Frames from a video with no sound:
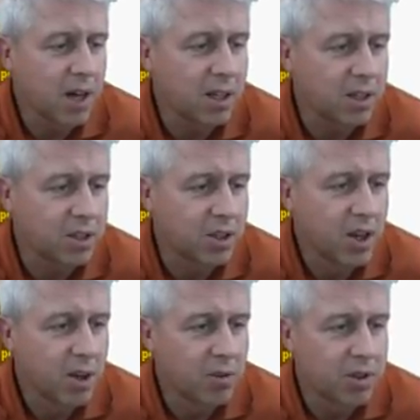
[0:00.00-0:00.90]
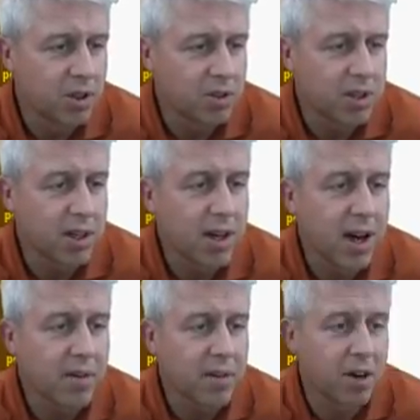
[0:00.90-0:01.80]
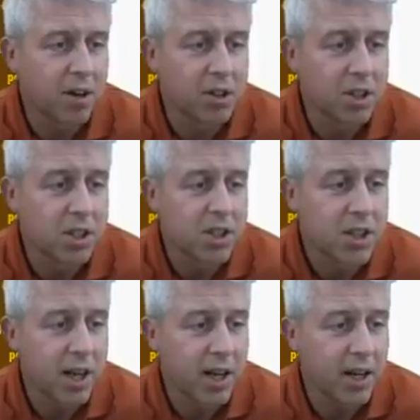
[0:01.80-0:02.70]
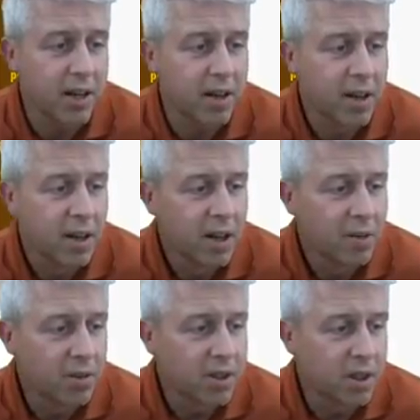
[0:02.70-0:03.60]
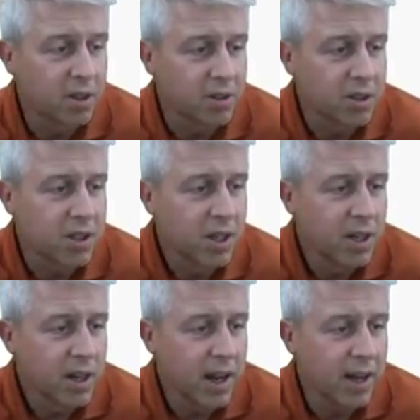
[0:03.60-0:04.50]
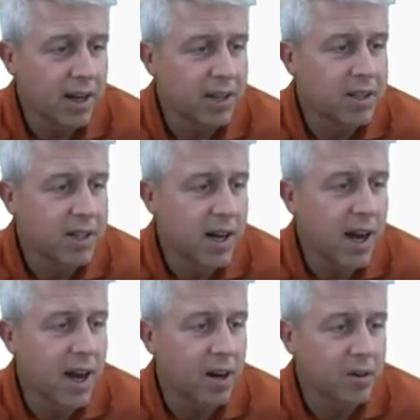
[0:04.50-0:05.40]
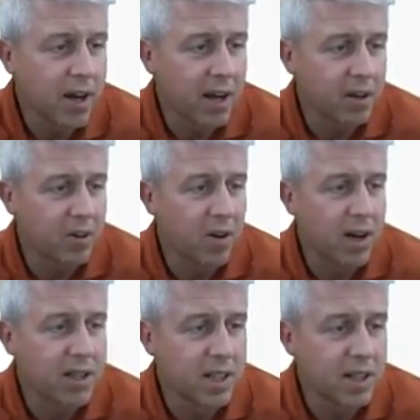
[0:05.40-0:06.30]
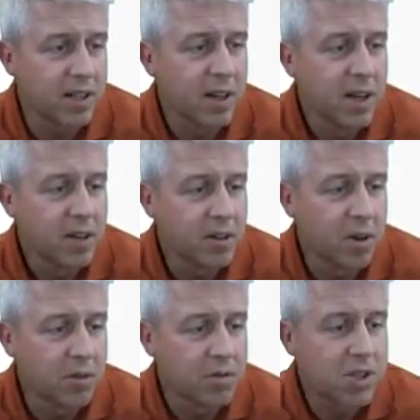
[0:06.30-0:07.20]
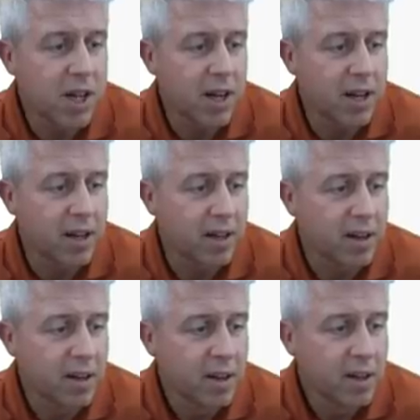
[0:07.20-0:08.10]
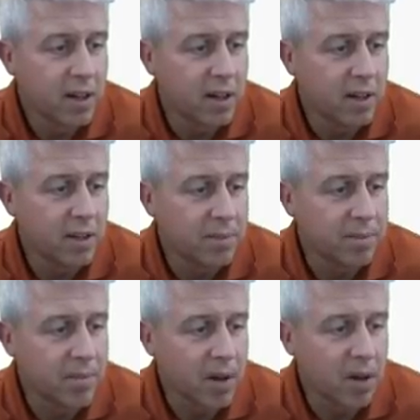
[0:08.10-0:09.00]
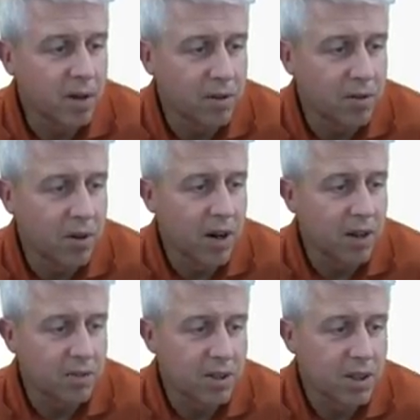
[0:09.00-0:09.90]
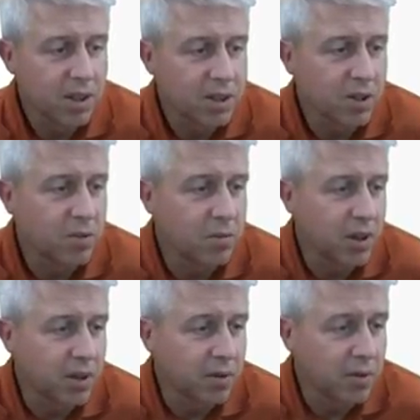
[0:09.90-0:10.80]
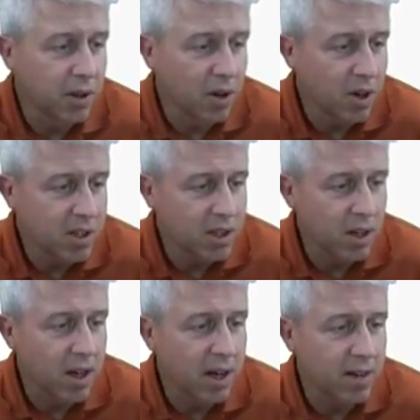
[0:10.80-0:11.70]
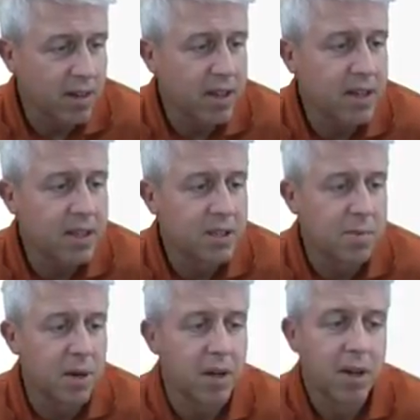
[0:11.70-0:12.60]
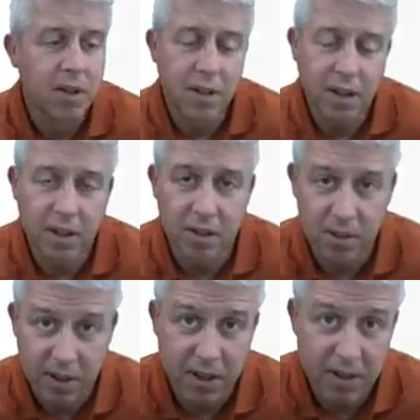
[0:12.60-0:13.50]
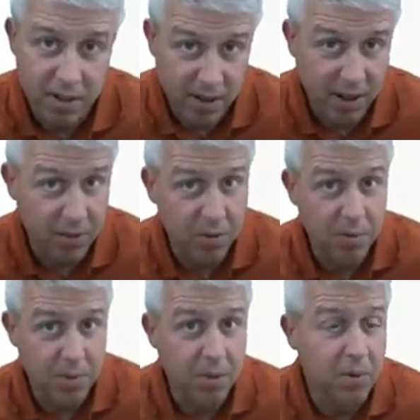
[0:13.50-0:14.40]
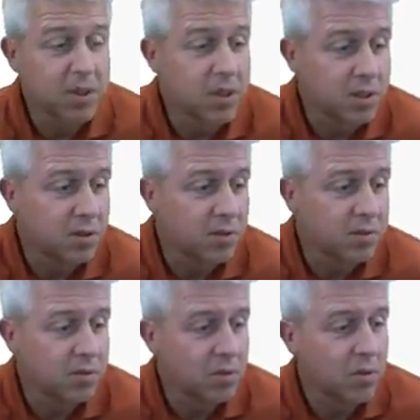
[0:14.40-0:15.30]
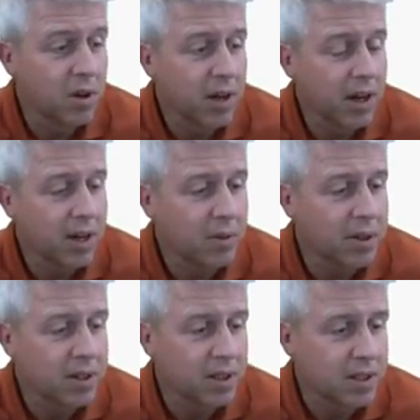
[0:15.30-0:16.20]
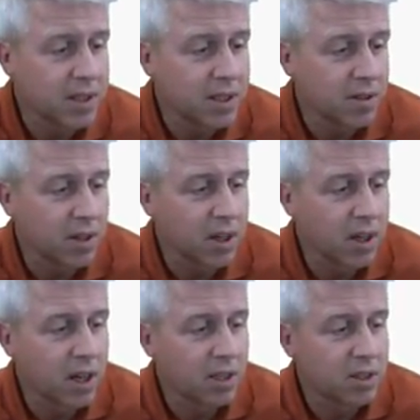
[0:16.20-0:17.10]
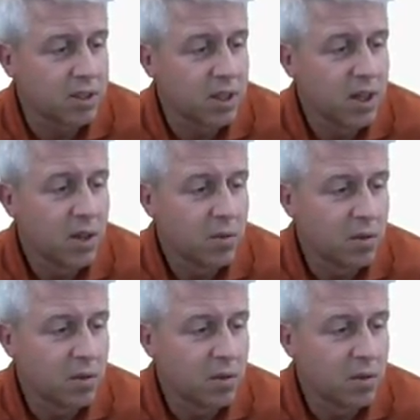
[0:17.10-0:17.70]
college results, and now there are just 10 results, and it's now categorizing those 10 all throughout. So we lost a lot of these, but they wouldn't be ones that you would want anyway, since these are the college